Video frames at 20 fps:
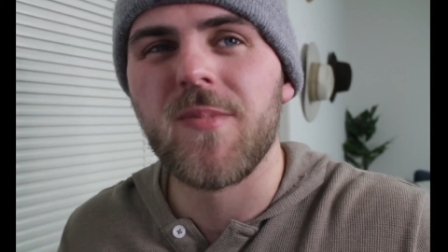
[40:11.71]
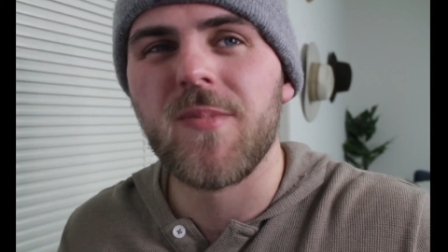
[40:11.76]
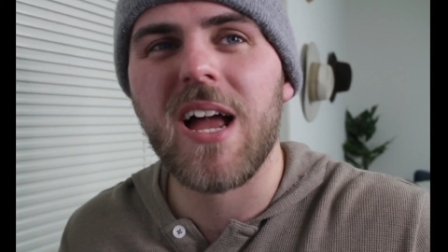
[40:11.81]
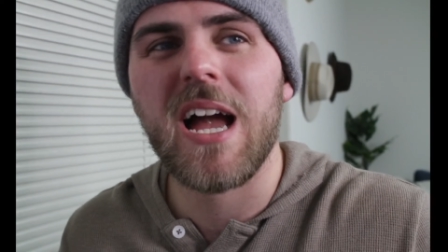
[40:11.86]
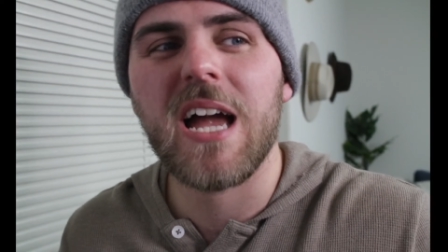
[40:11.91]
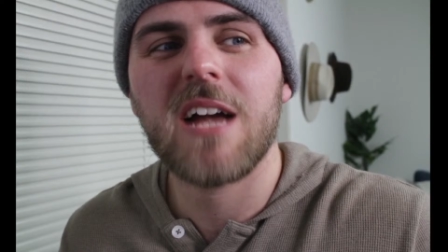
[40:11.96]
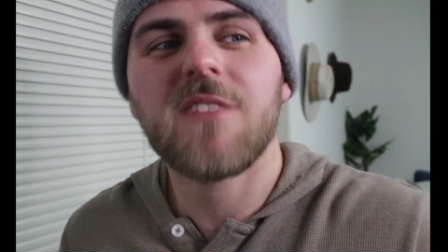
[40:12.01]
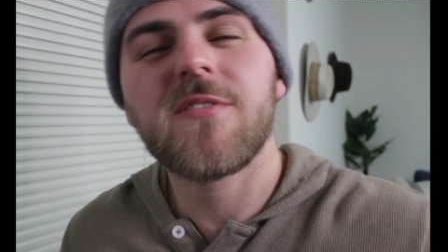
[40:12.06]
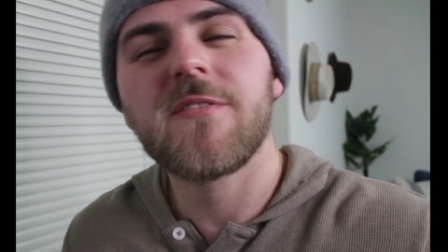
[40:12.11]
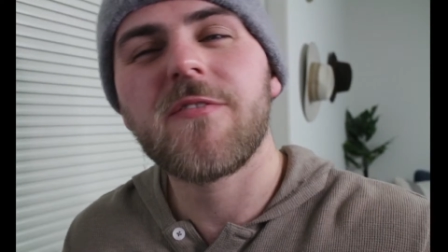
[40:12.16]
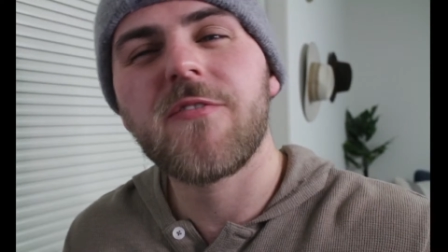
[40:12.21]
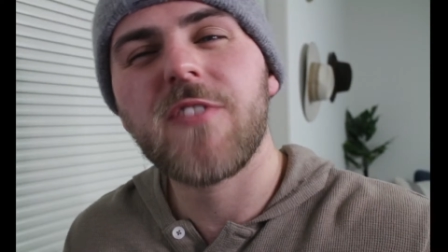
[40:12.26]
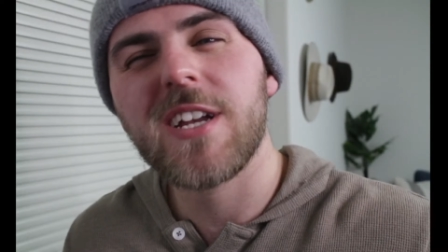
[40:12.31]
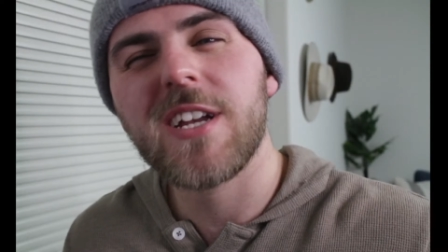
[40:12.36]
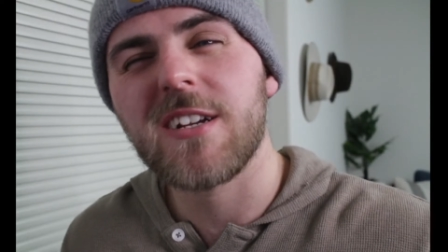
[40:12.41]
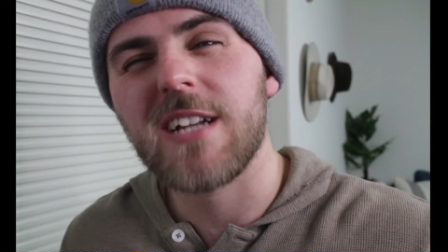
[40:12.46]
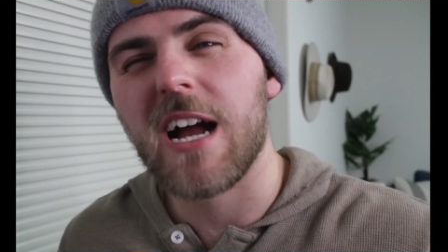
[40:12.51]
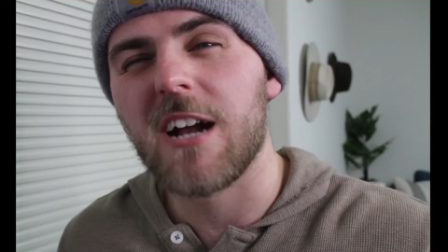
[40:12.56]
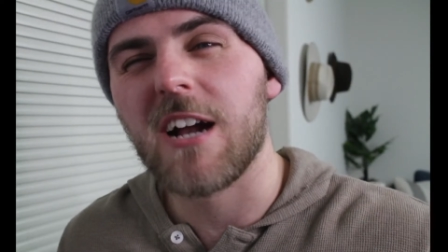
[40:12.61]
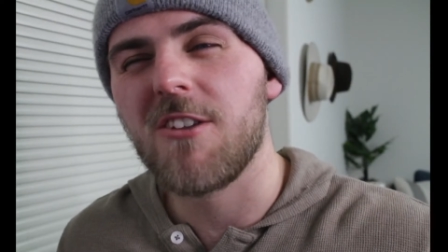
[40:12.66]
haven't
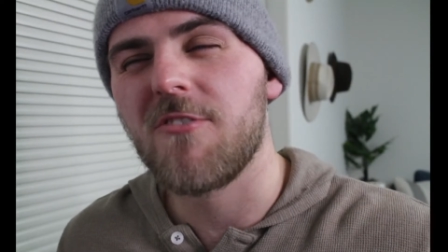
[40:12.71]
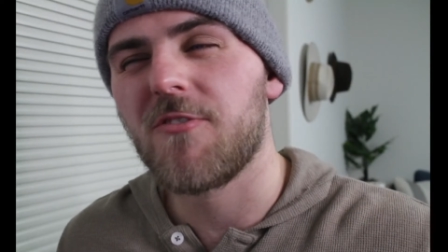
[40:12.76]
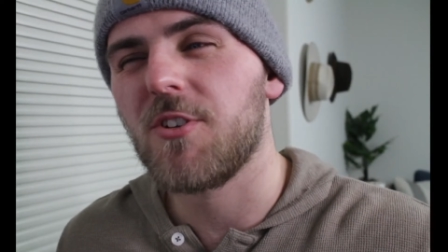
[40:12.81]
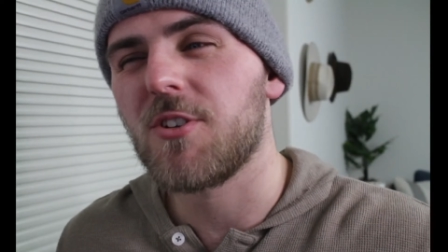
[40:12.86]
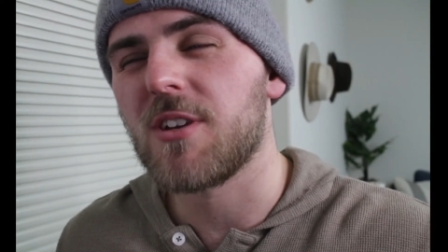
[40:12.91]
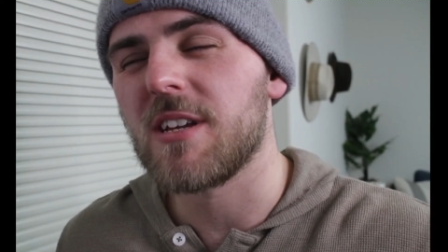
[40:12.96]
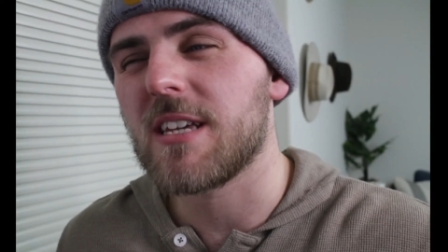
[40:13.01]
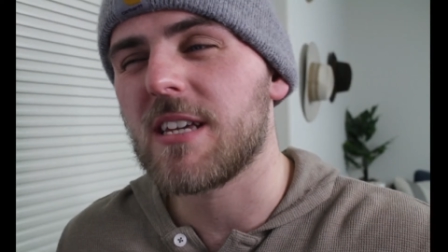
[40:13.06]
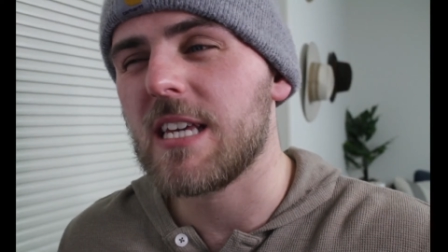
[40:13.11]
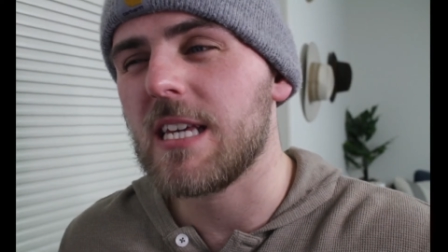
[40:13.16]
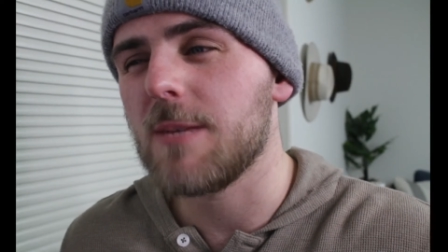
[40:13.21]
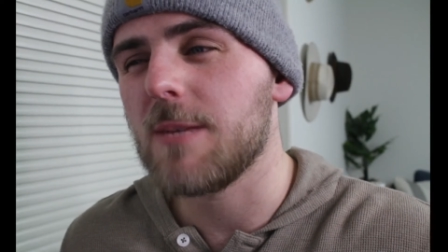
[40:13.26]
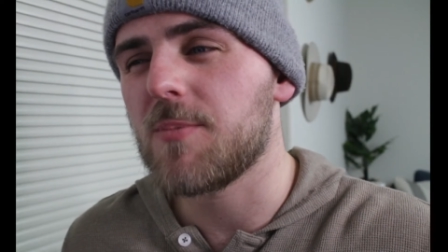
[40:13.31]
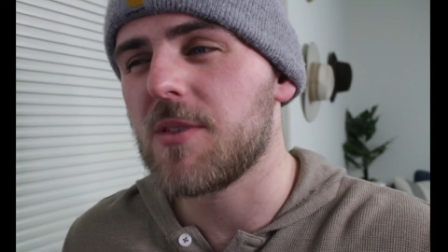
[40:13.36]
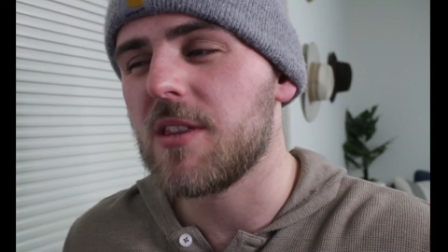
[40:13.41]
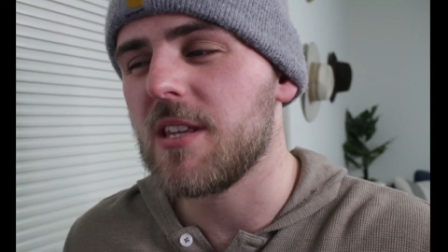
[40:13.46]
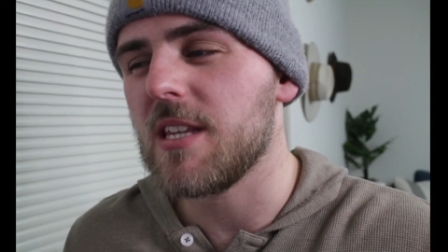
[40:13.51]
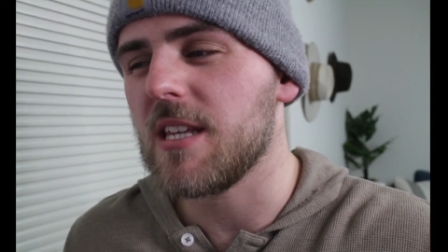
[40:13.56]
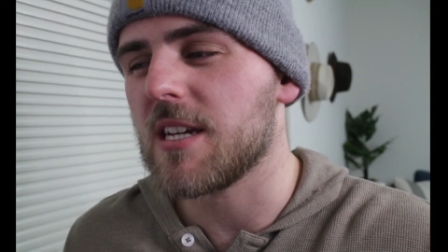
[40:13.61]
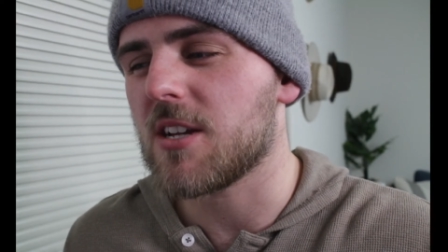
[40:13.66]
figured out if you can keep
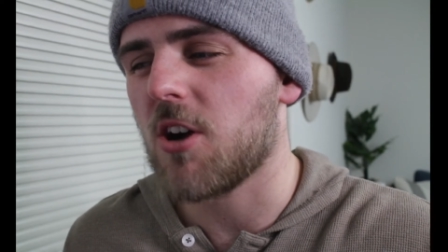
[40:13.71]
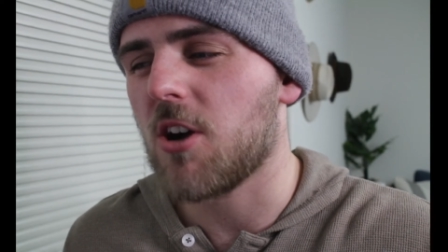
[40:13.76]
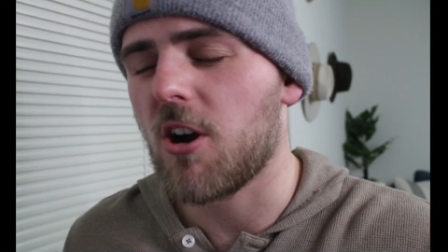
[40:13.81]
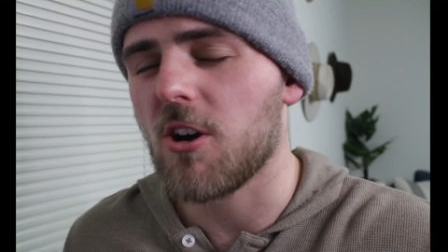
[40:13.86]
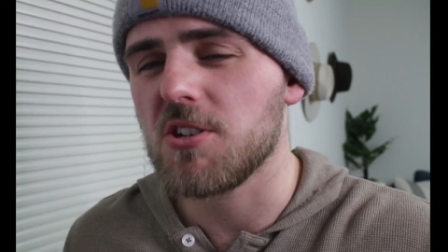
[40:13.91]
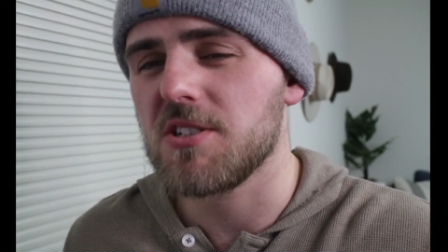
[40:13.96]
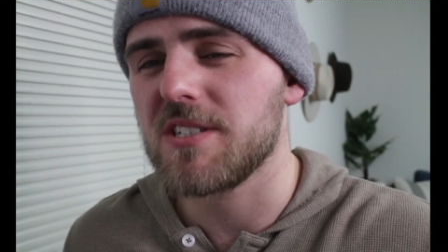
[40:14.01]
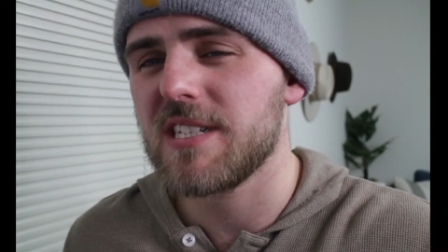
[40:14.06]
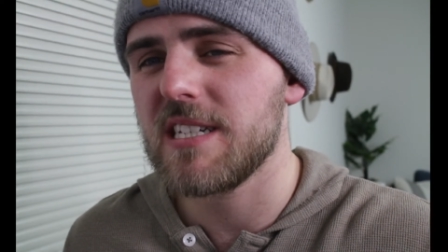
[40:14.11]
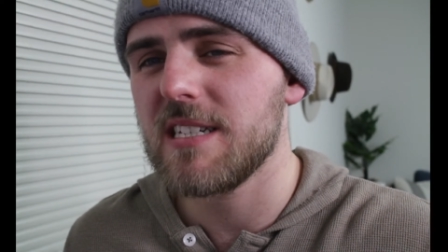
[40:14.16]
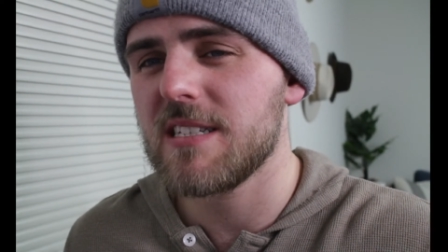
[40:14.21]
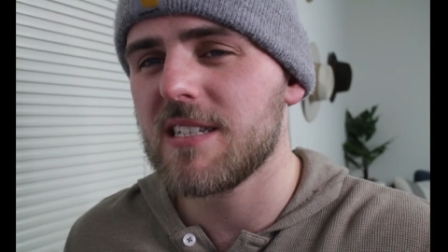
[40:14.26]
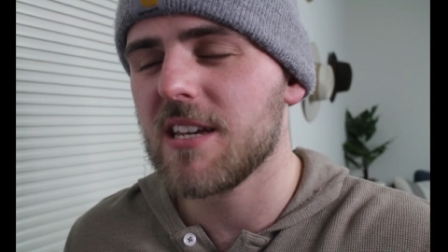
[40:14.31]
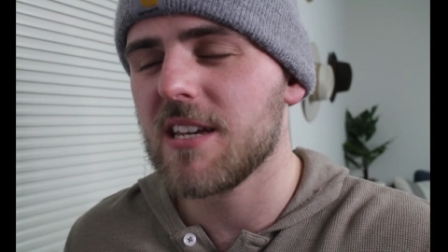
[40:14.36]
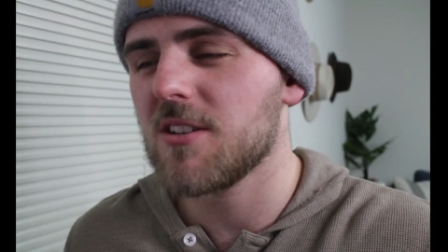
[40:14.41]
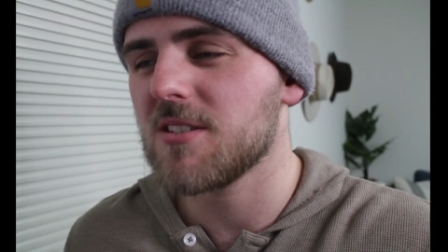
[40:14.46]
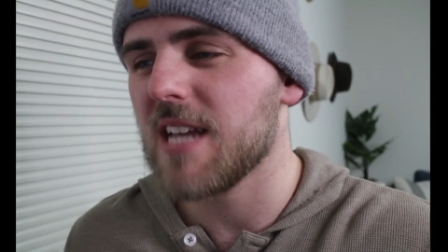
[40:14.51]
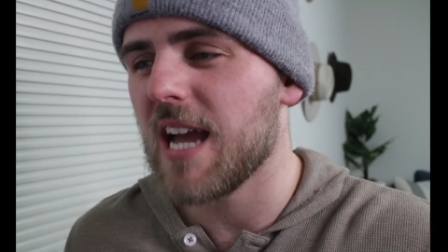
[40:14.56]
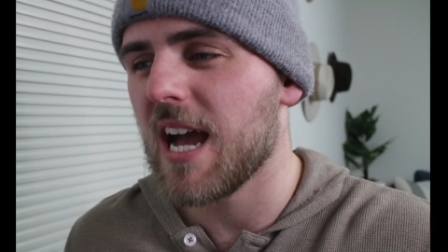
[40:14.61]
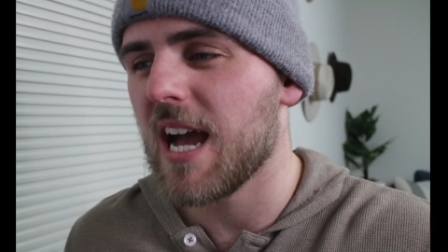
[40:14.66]
the card
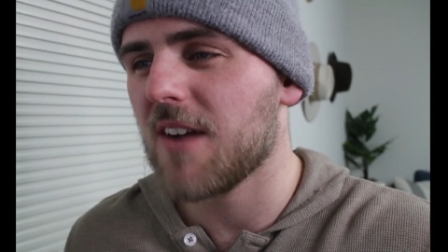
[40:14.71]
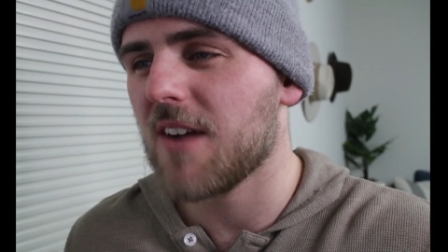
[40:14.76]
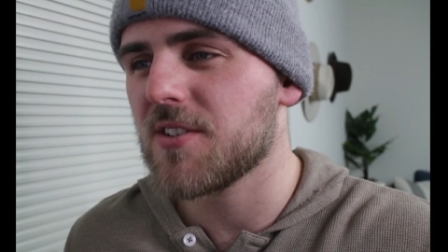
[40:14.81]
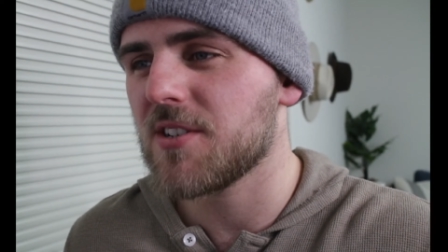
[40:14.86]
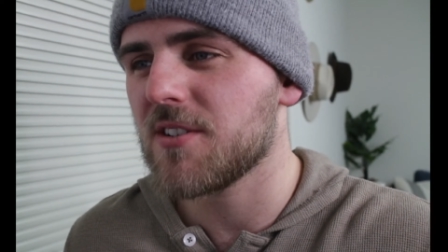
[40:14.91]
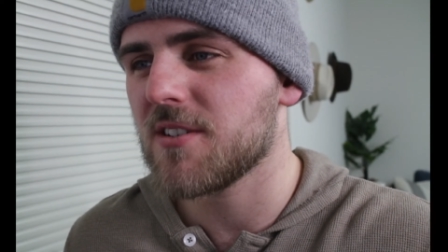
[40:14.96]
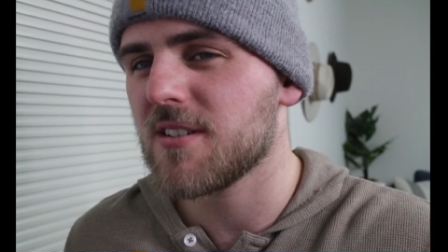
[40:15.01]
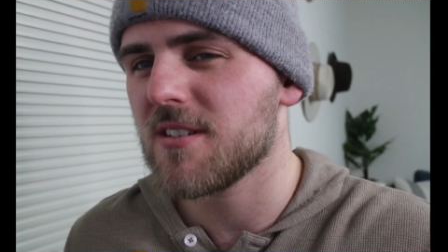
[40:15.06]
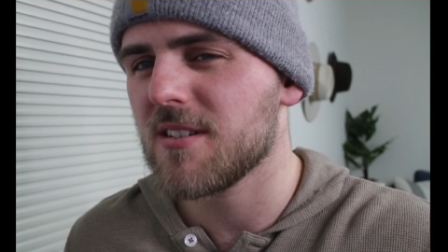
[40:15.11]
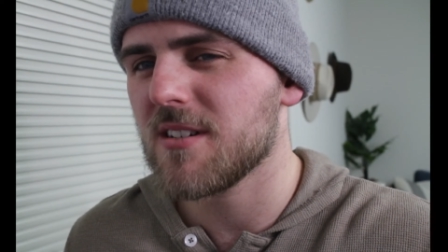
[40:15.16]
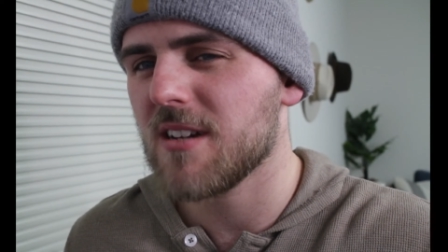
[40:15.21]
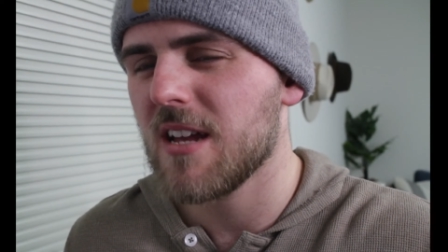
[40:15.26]
details after,